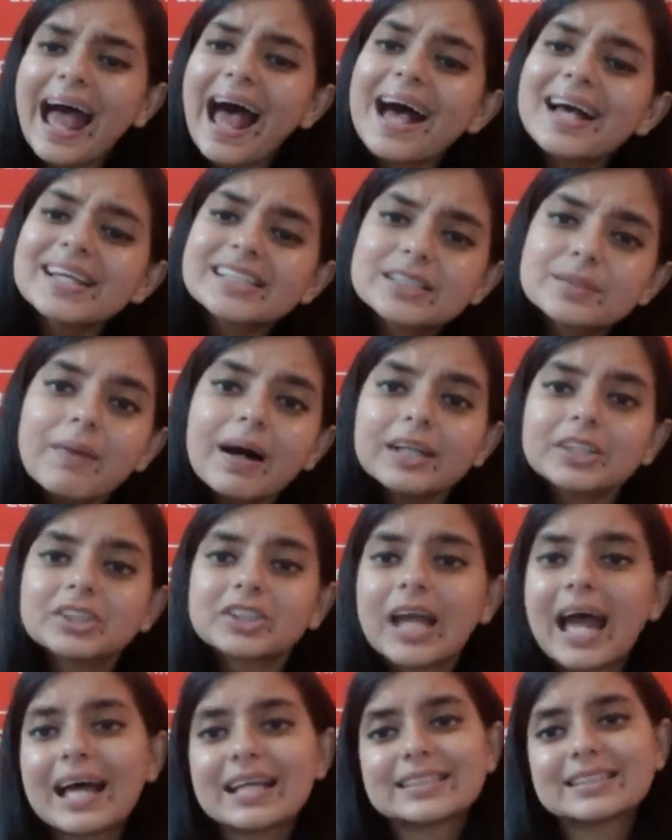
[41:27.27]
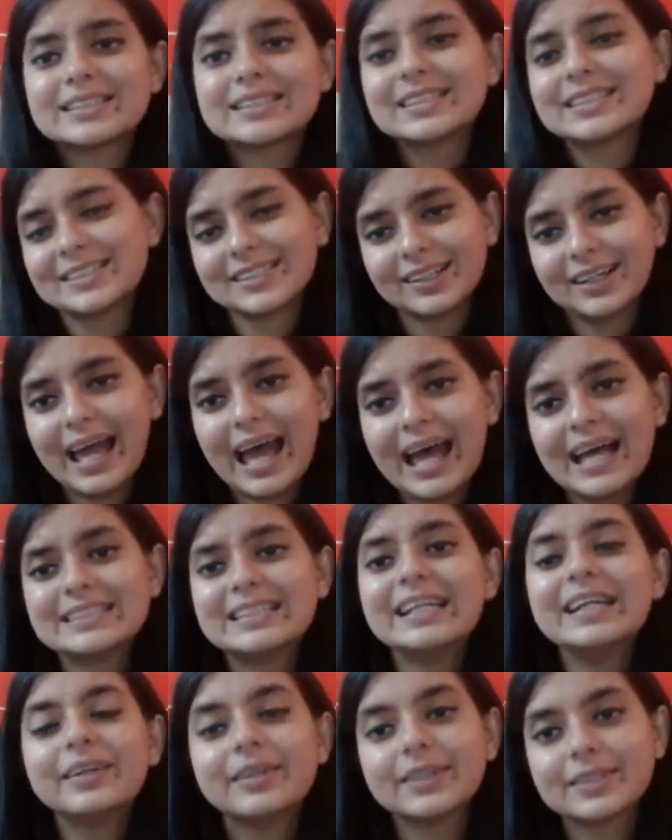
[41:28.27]
as much as
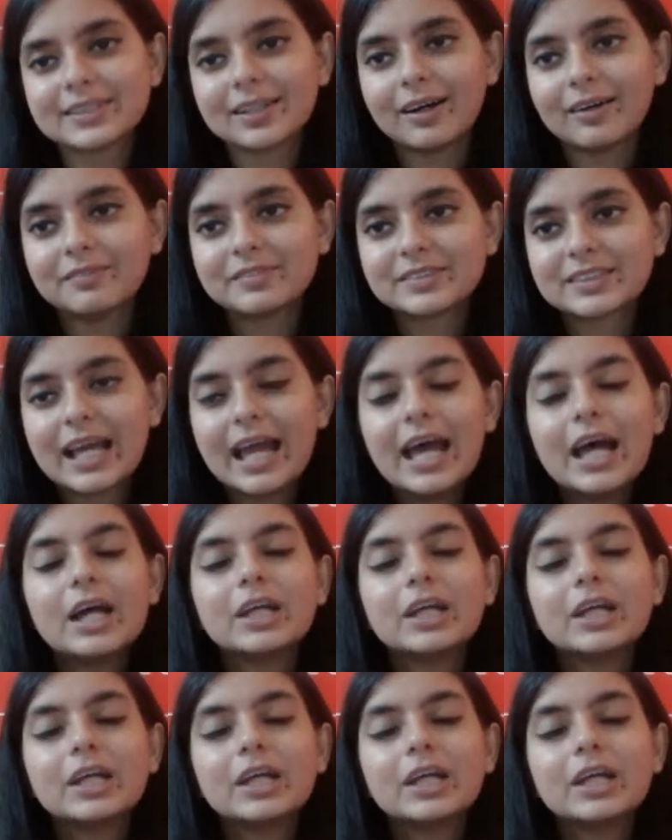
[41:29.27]
he deserves.